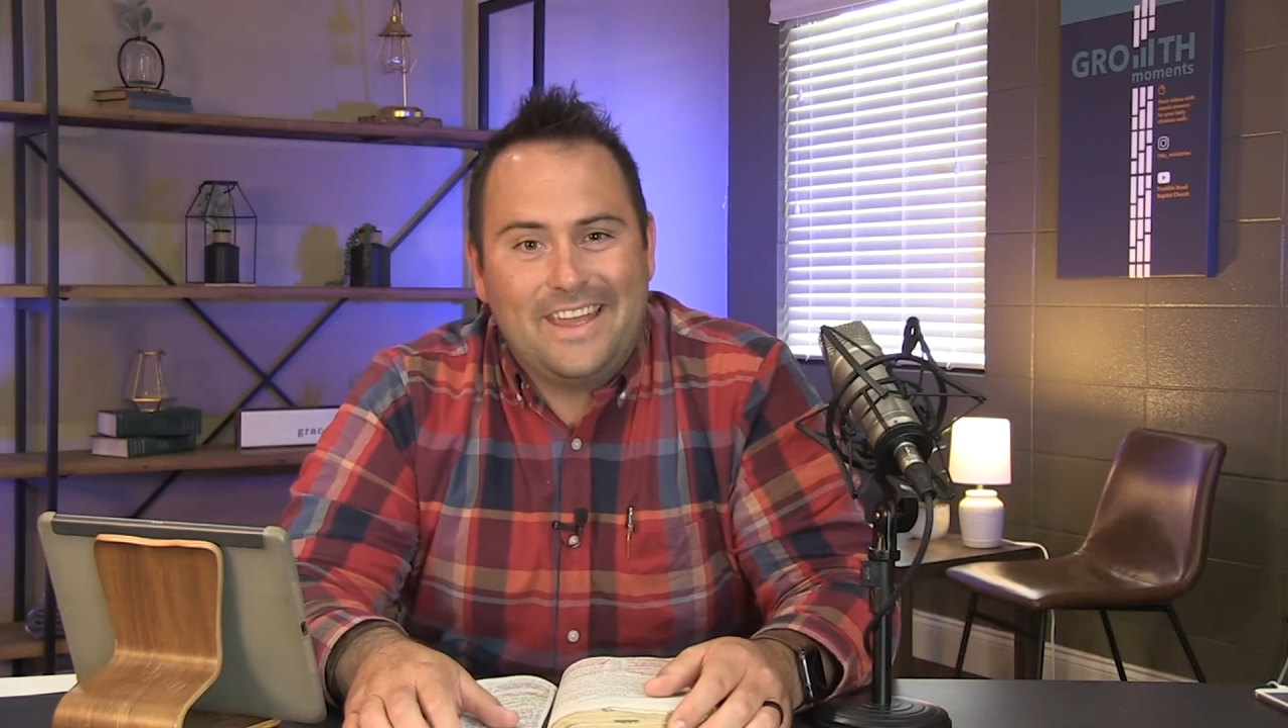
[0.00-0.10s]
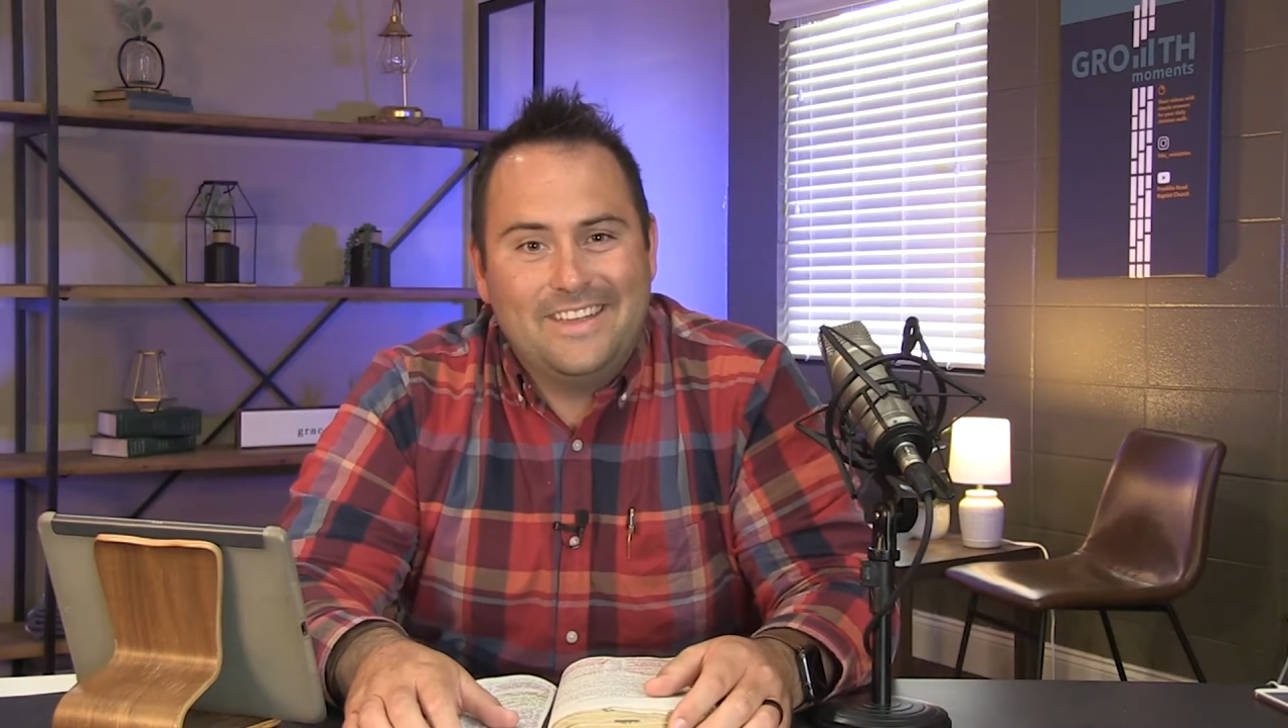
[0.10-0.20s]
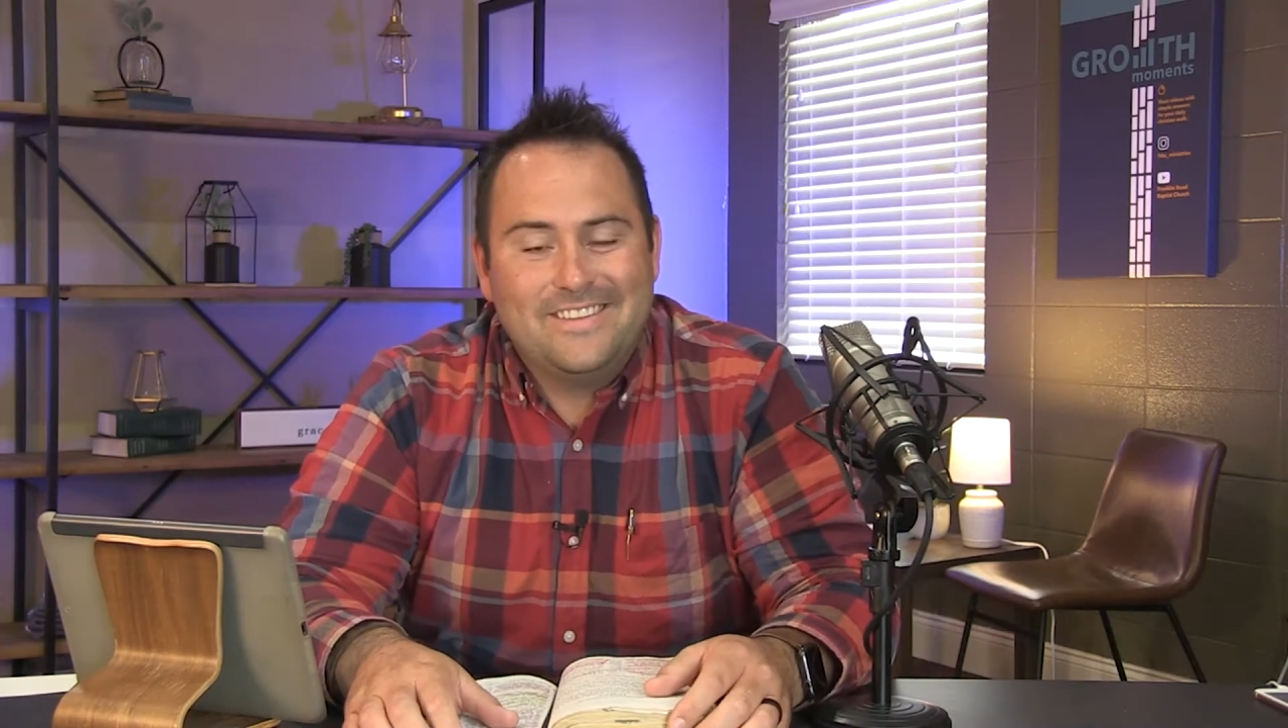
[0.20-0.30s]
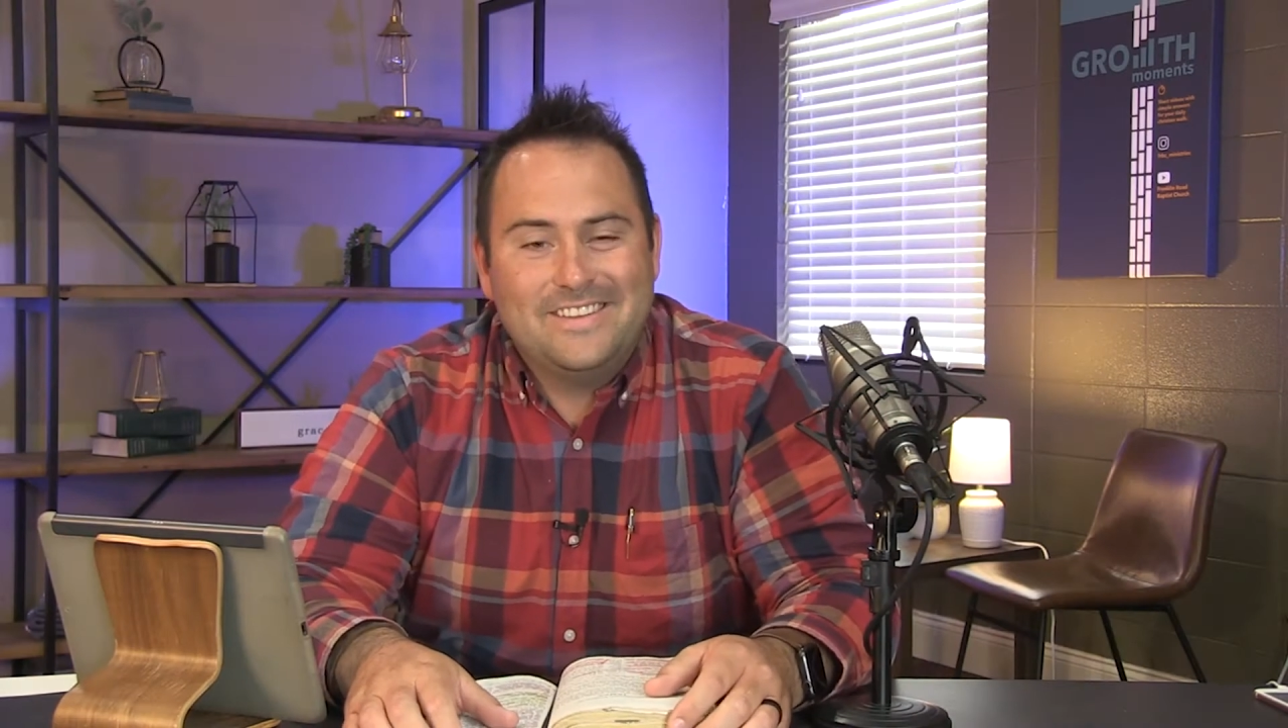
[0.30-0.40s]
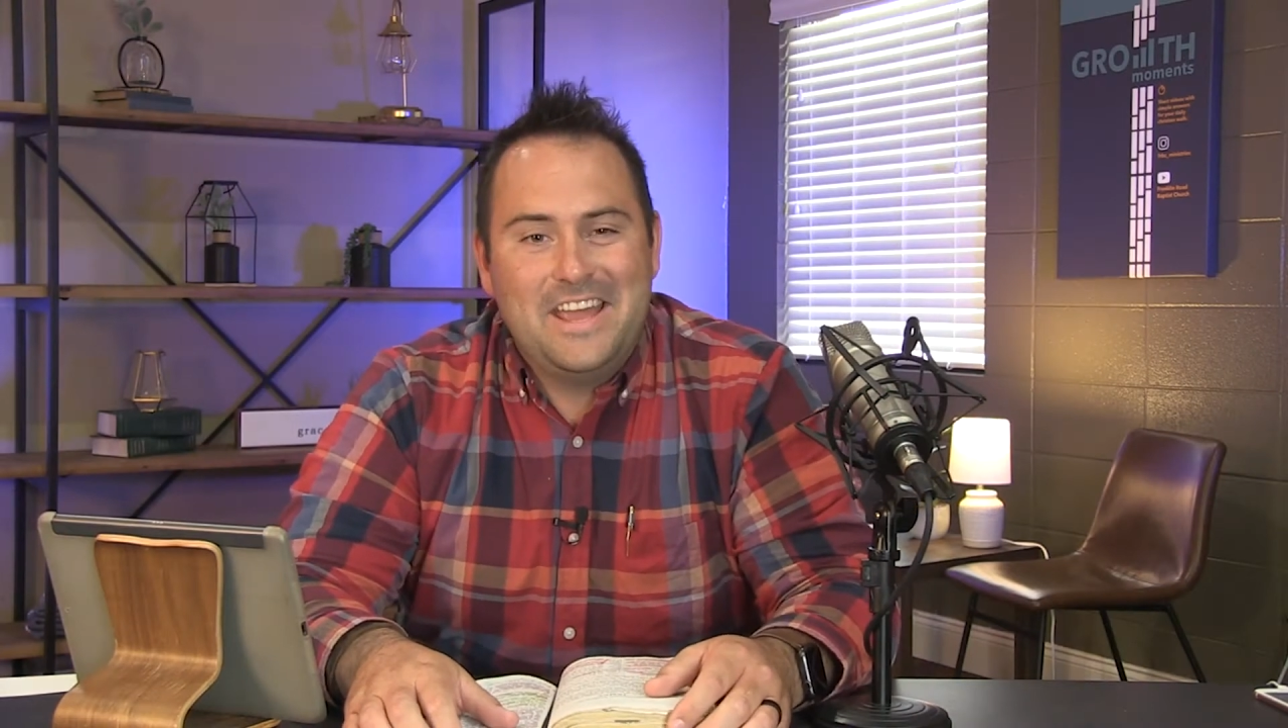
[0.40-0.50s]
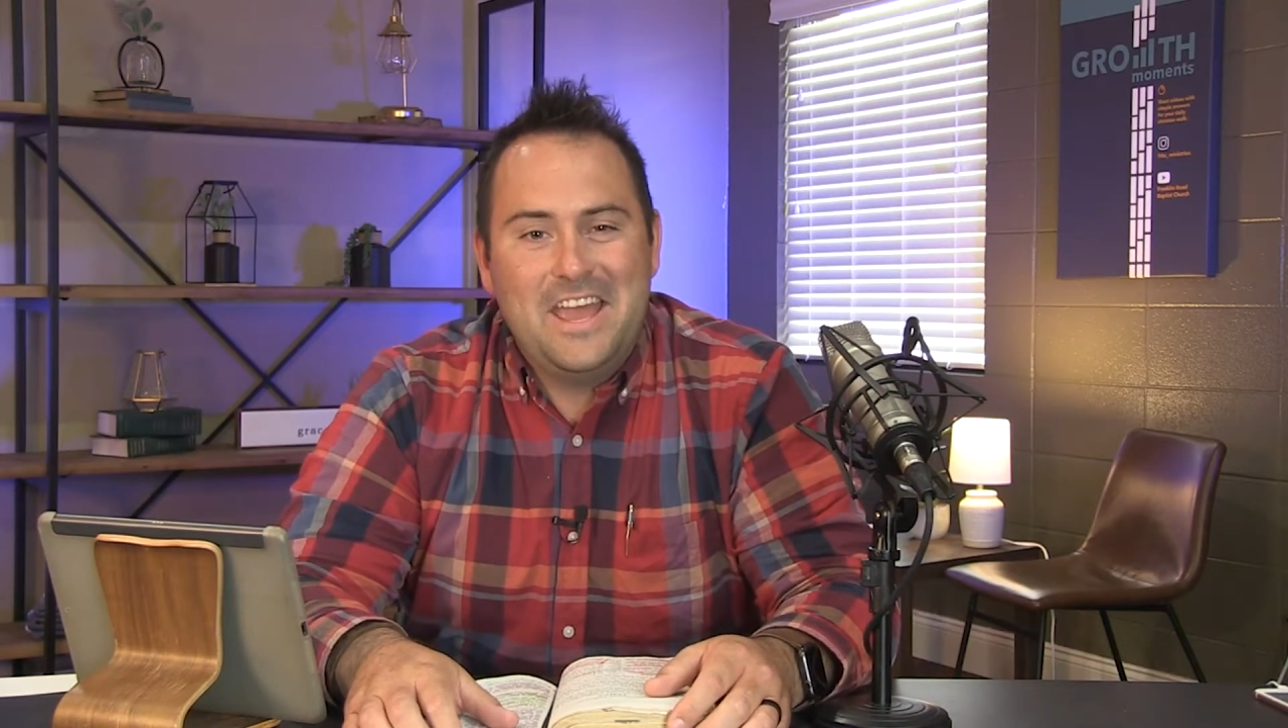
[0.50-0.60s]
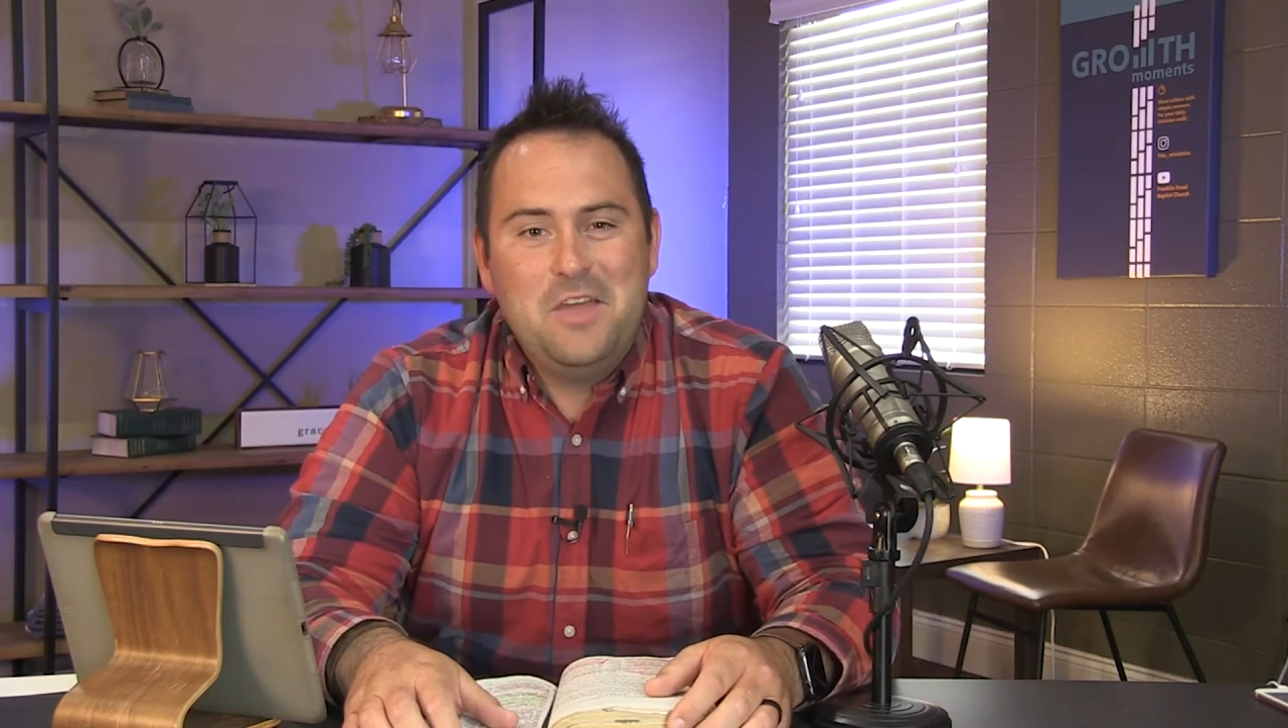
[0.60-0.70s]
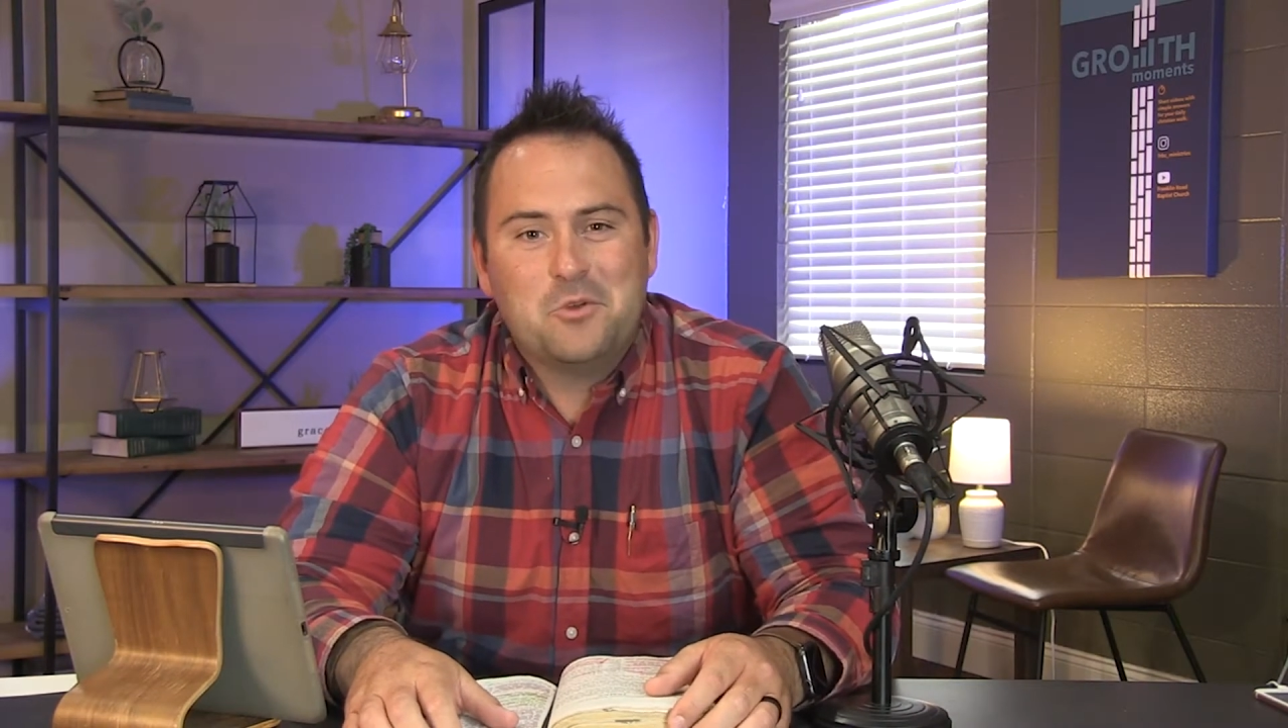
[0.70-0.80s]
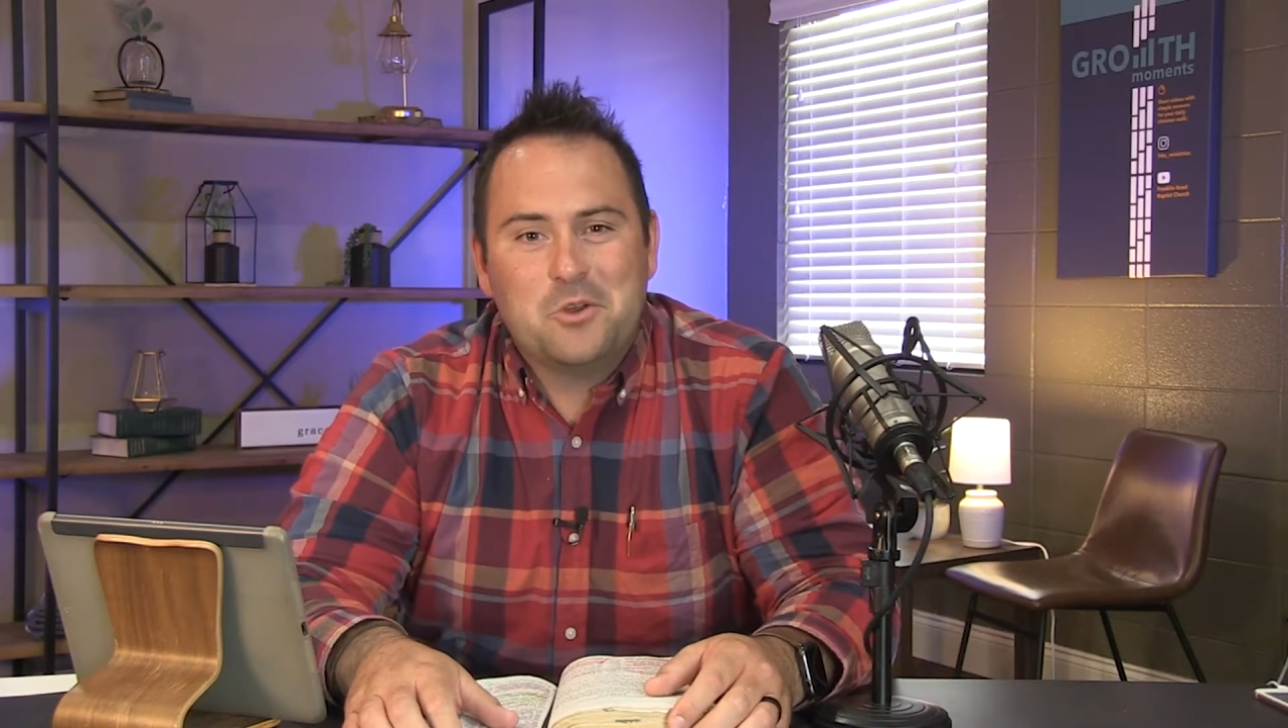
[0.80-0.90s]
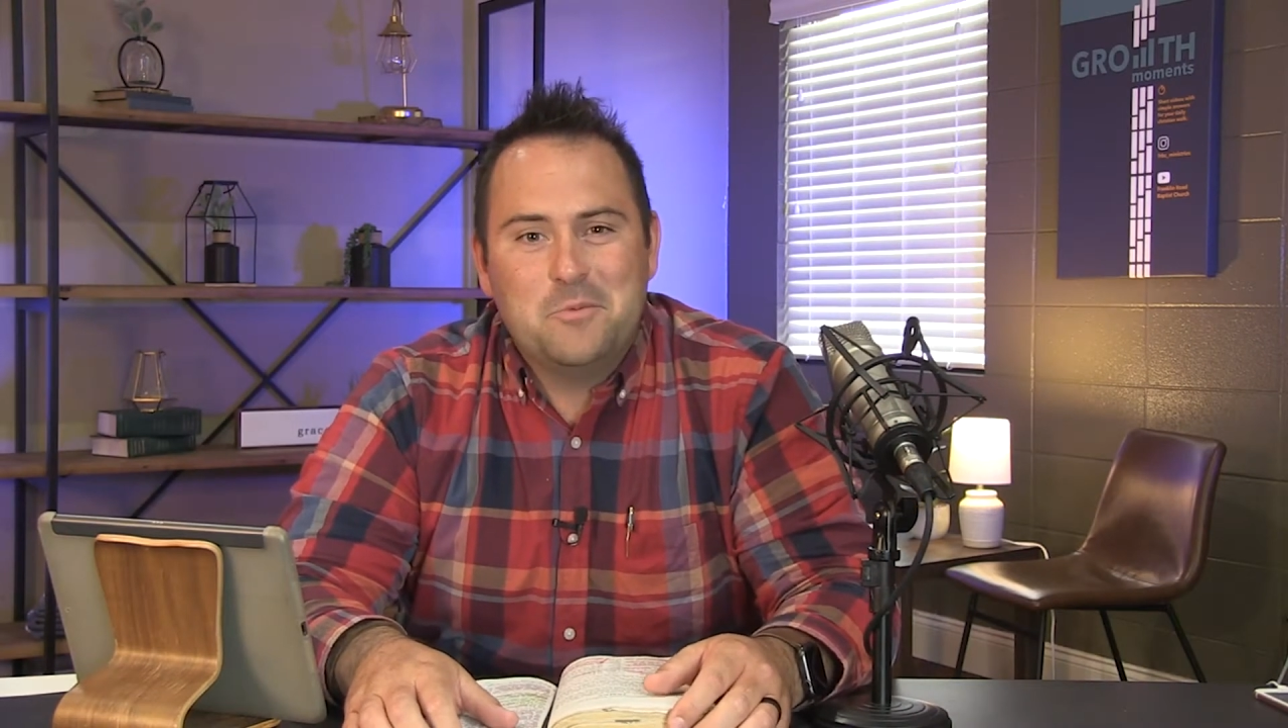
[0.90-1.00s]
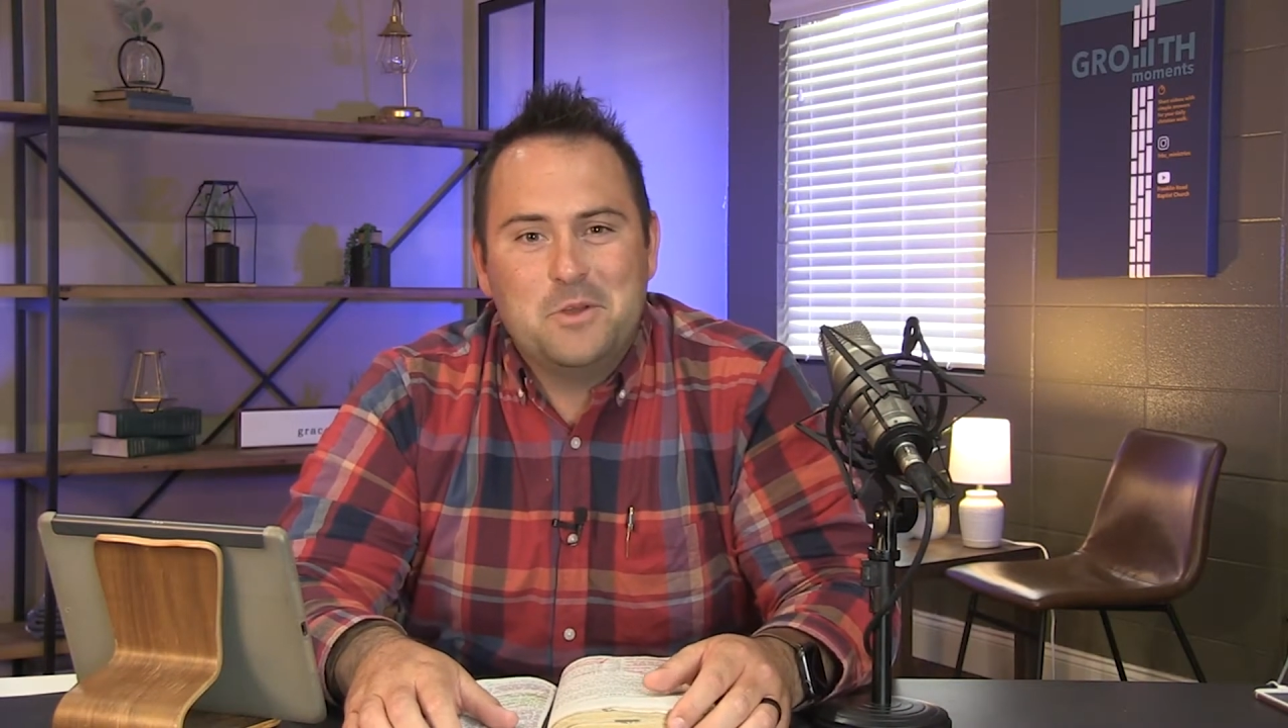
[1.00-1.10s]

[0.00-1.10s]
and today we're going to